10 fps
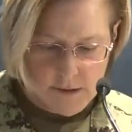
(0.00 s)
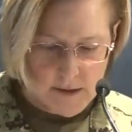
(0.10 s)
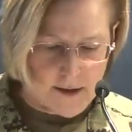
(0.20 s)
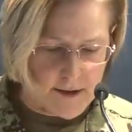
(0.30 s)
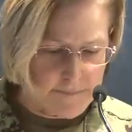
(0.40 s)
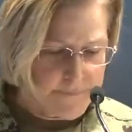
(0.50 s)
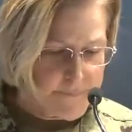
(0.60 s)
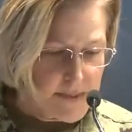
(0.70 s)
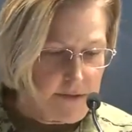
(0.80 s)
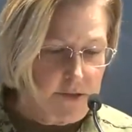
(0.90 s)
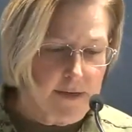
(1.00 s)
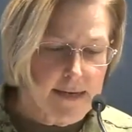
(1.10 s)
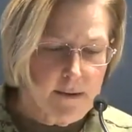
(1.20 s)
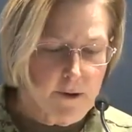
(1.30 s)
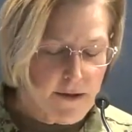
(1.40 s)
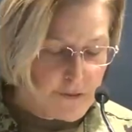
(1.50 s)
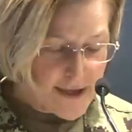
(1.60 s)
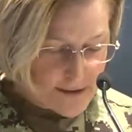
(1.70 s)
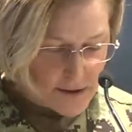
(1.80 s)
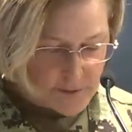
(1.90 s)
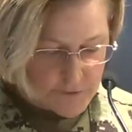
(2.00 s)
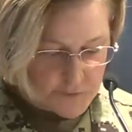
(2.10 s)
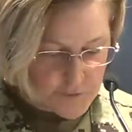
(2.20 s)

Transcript: Um, so again, I want to thank all of you